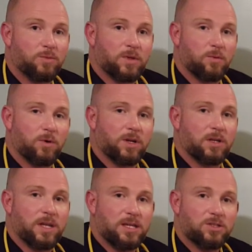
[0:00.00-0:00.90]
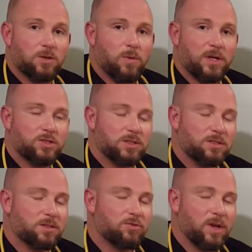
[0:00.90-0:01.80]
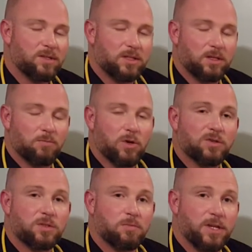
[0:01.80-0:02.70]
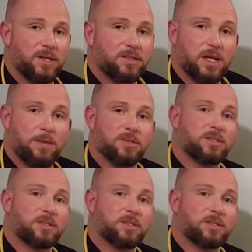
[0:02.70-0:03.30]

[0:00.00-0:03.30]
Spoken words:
with orientation questions addressing person, place, time, and